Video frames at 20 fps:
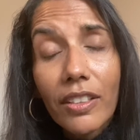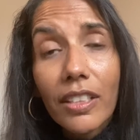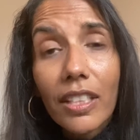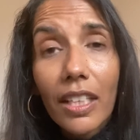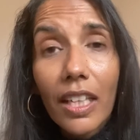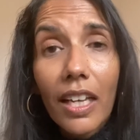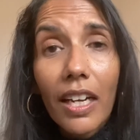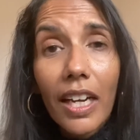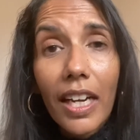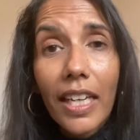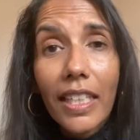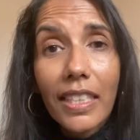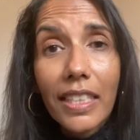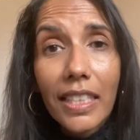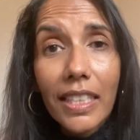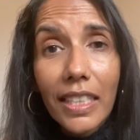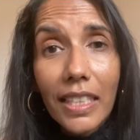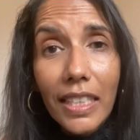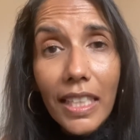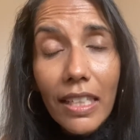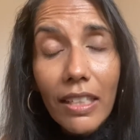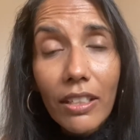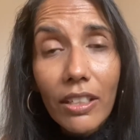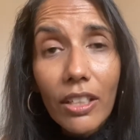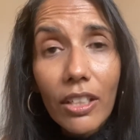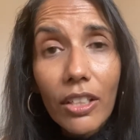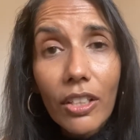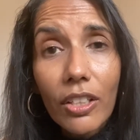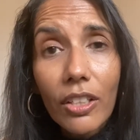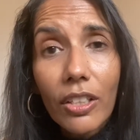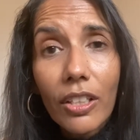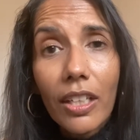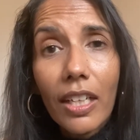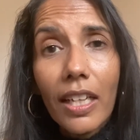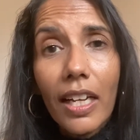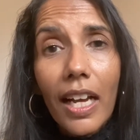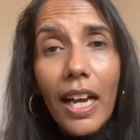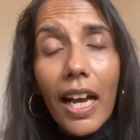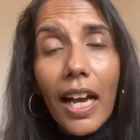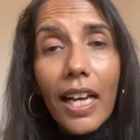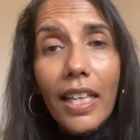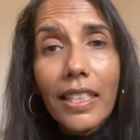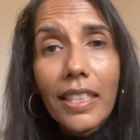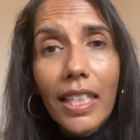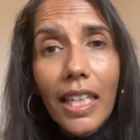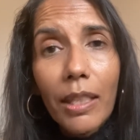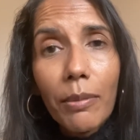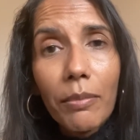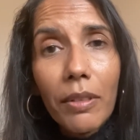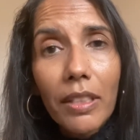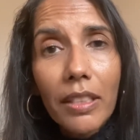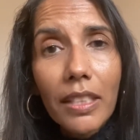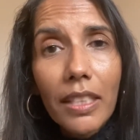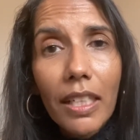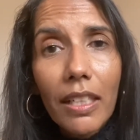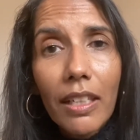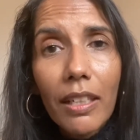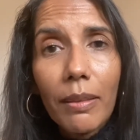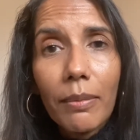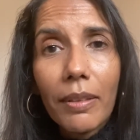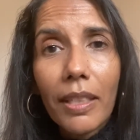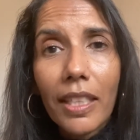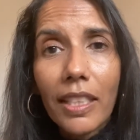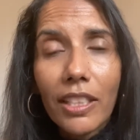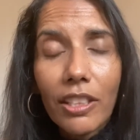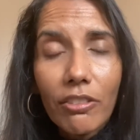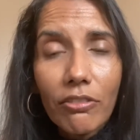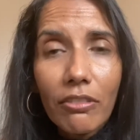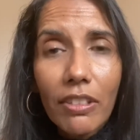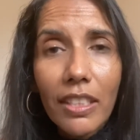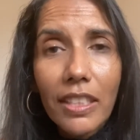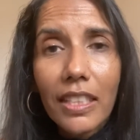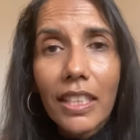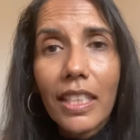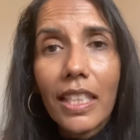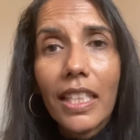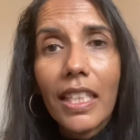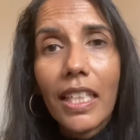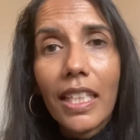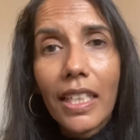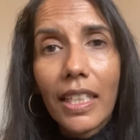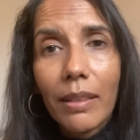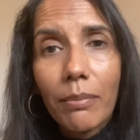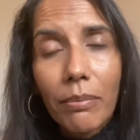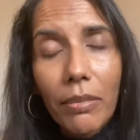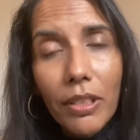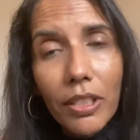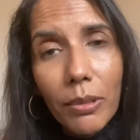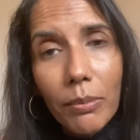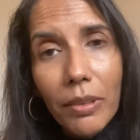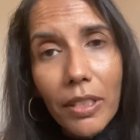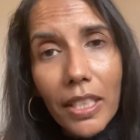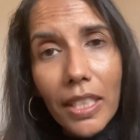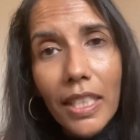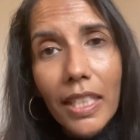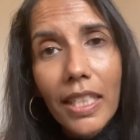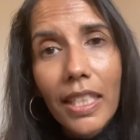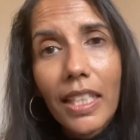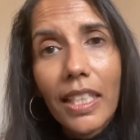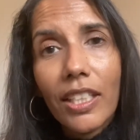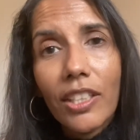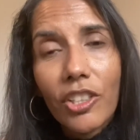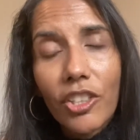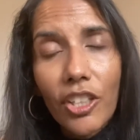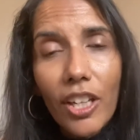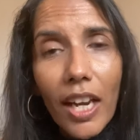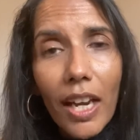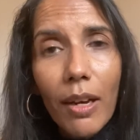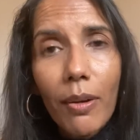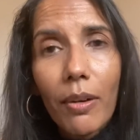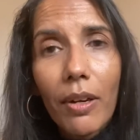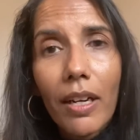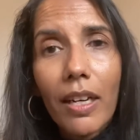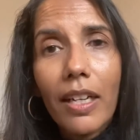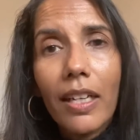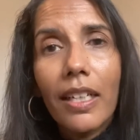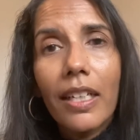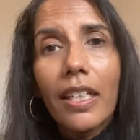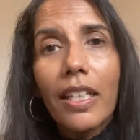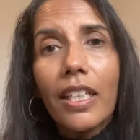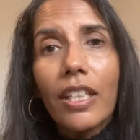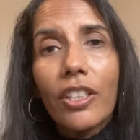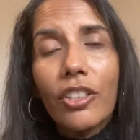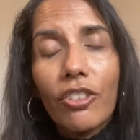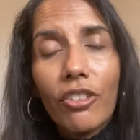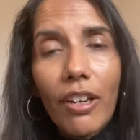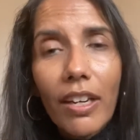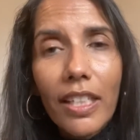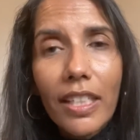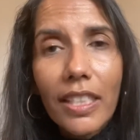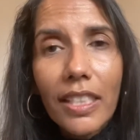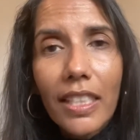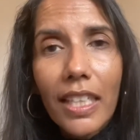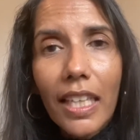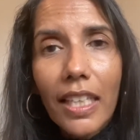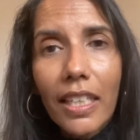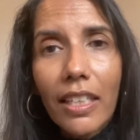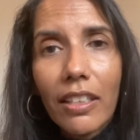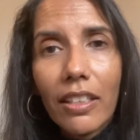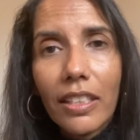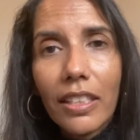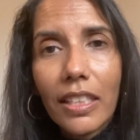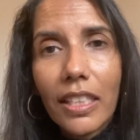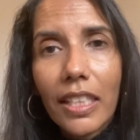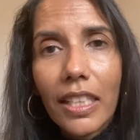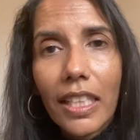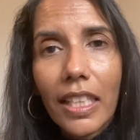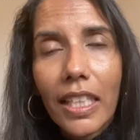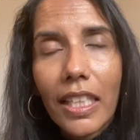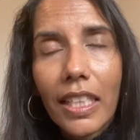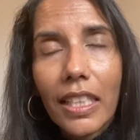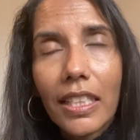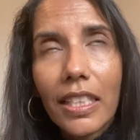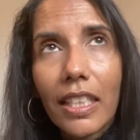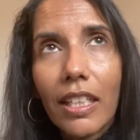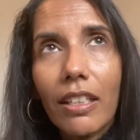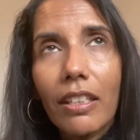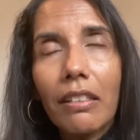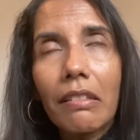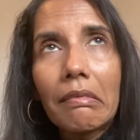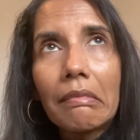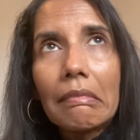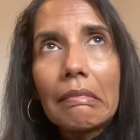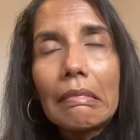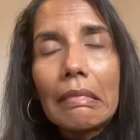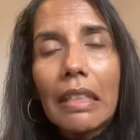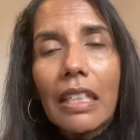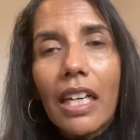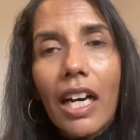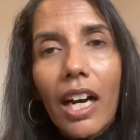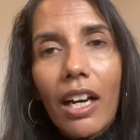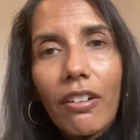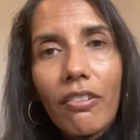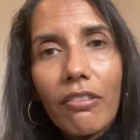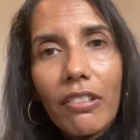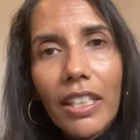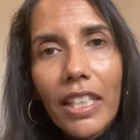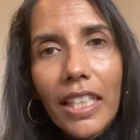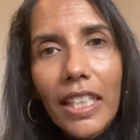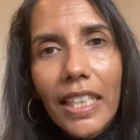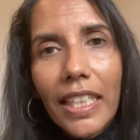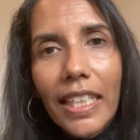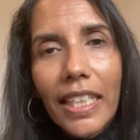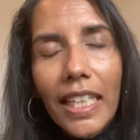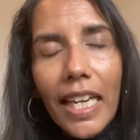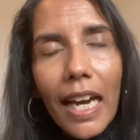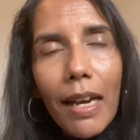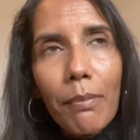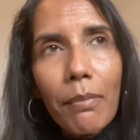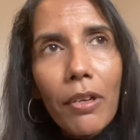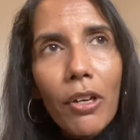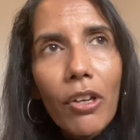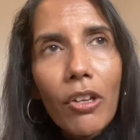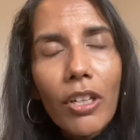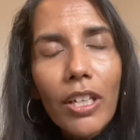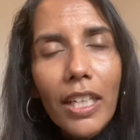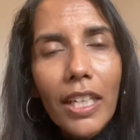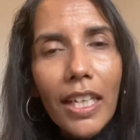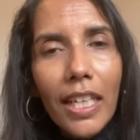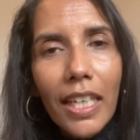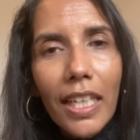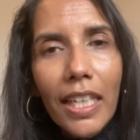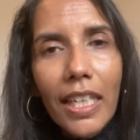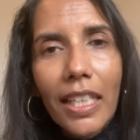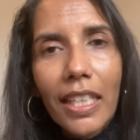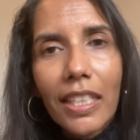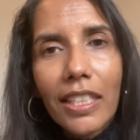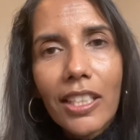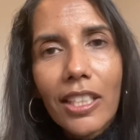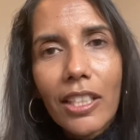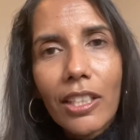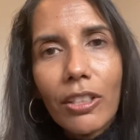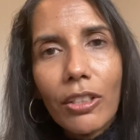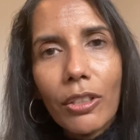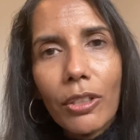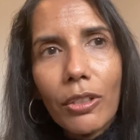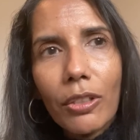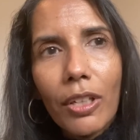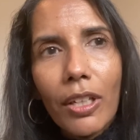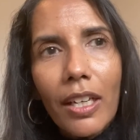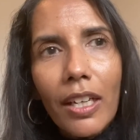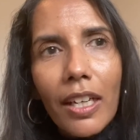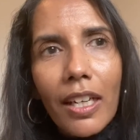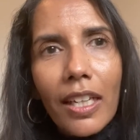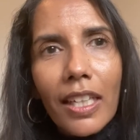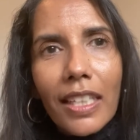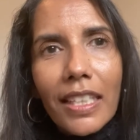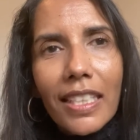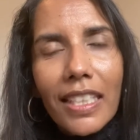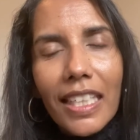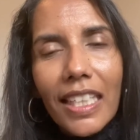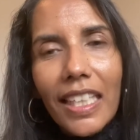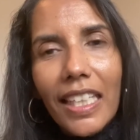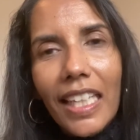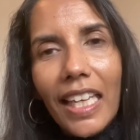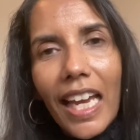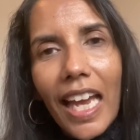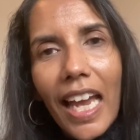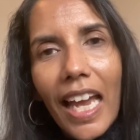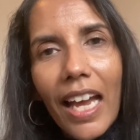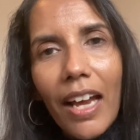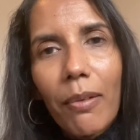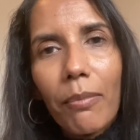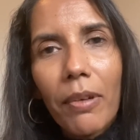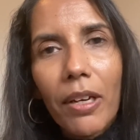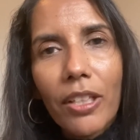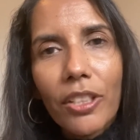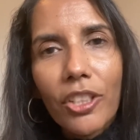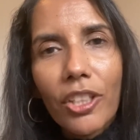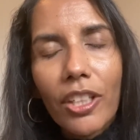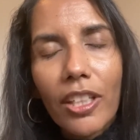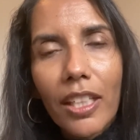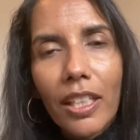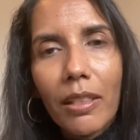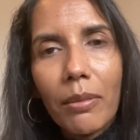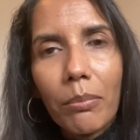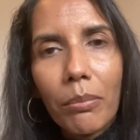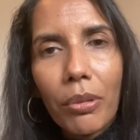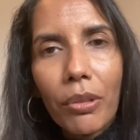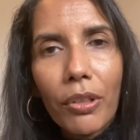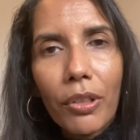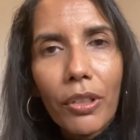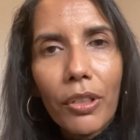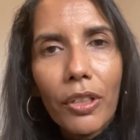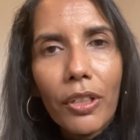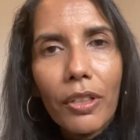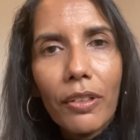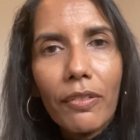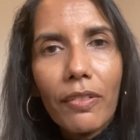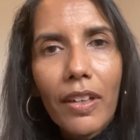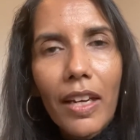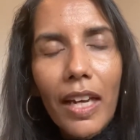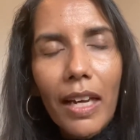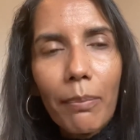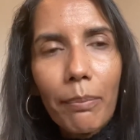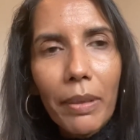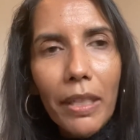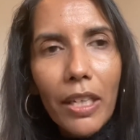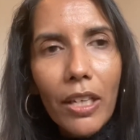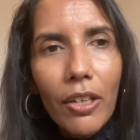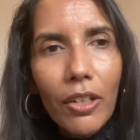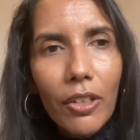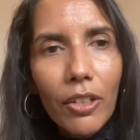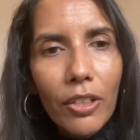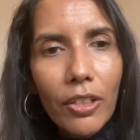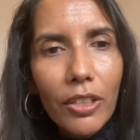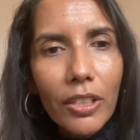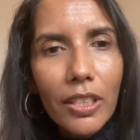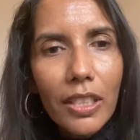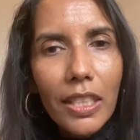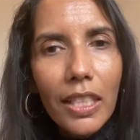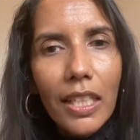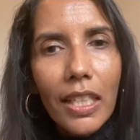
that I had to sit down a lot and take my time getting ready, brushing my teeth, shower, dress, that kind of thing. So I really am logging it to see how much I can improve, because